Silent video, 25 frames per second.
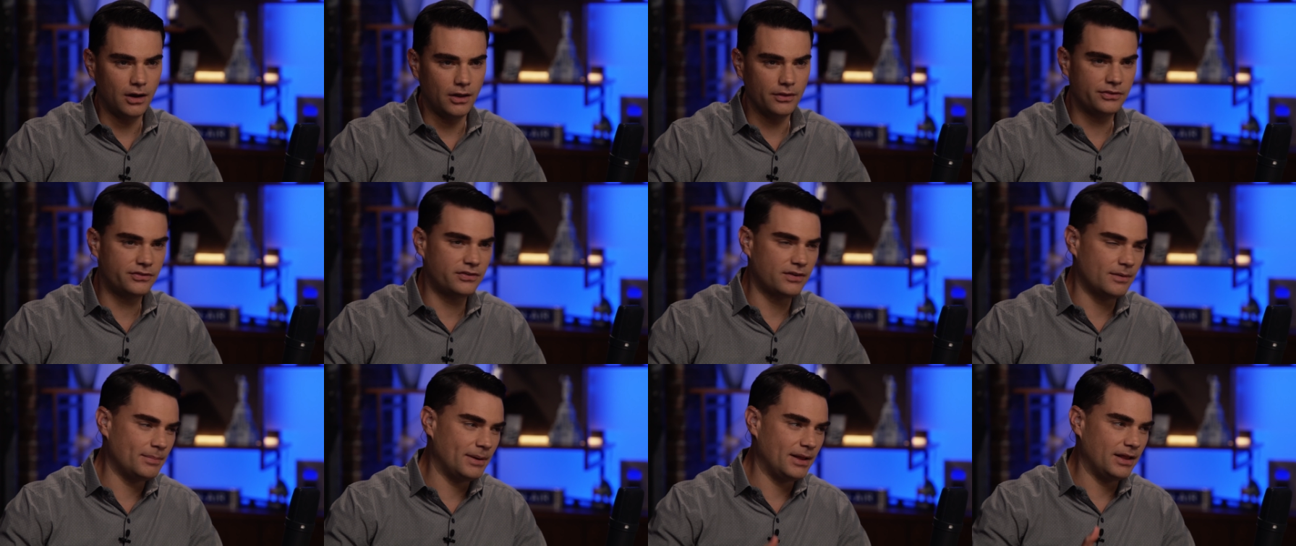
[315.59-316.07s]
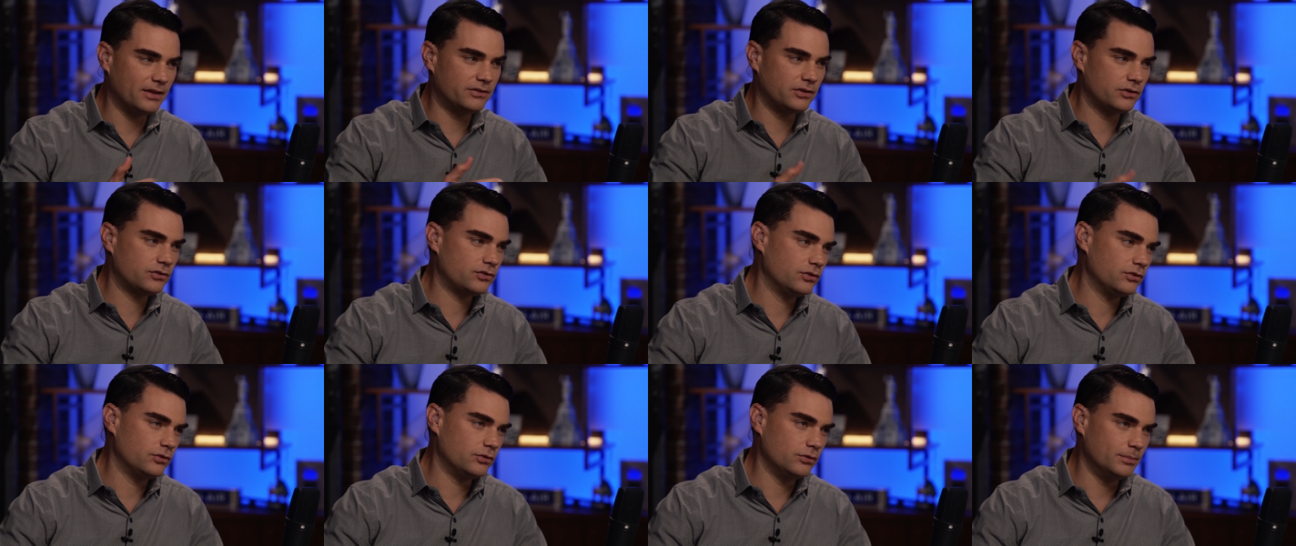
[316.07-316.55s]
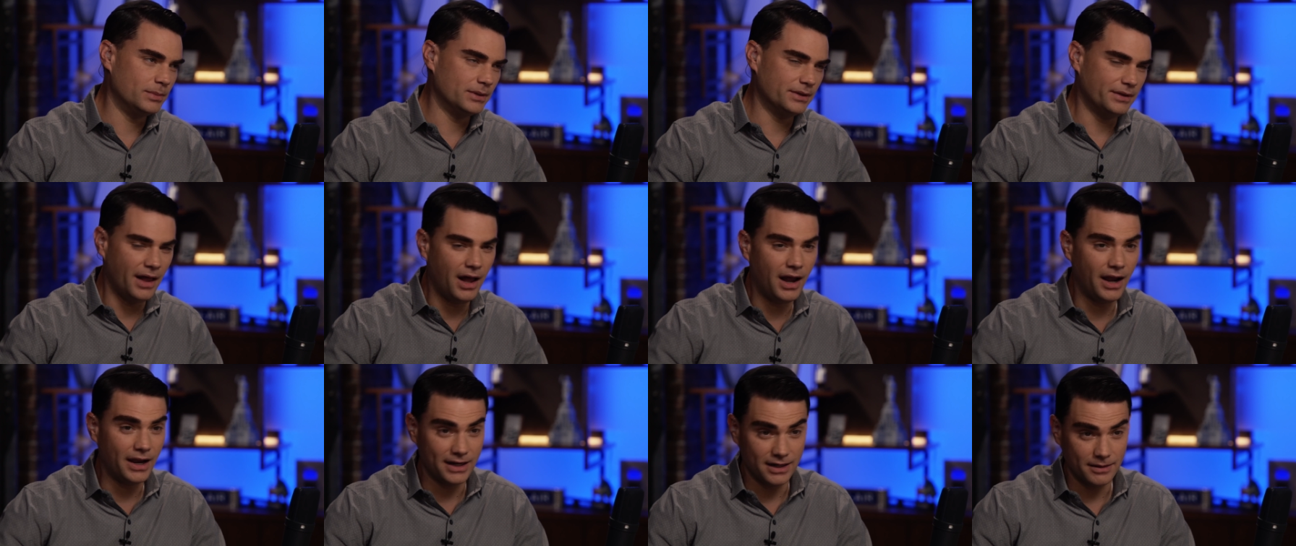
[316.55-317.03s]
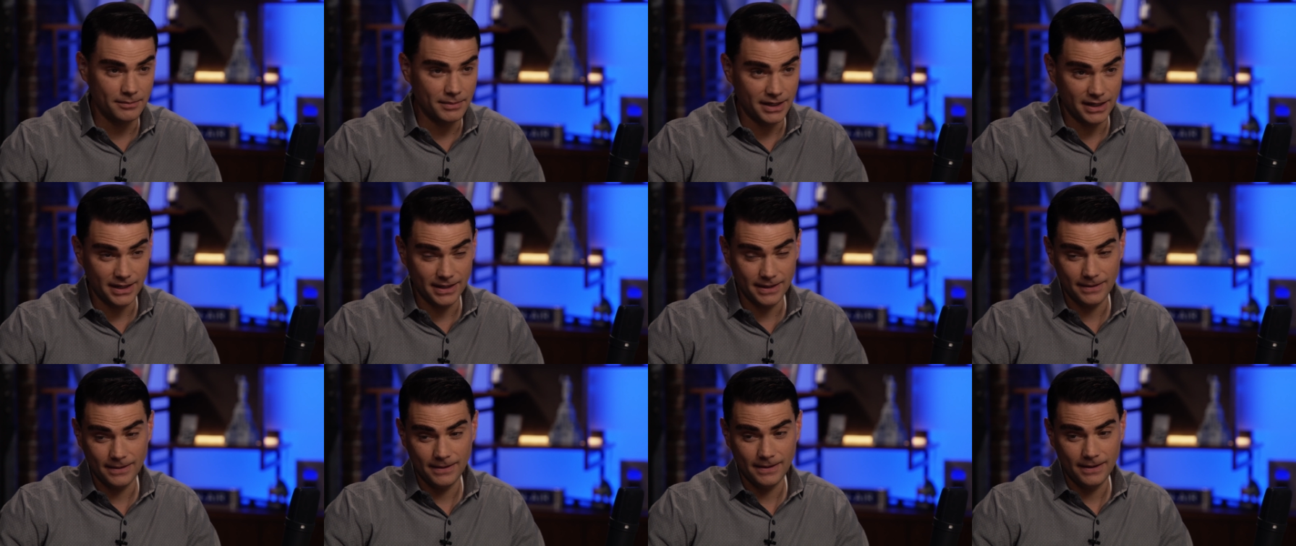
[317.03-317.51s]
all the same politicians who've been lying to
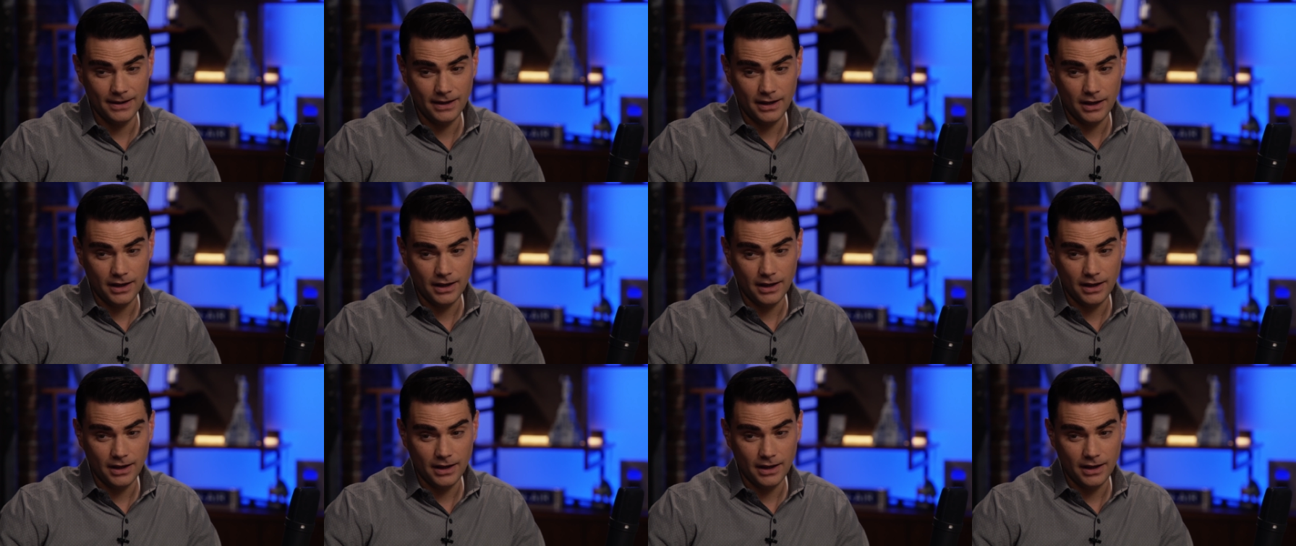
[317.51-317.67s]
me.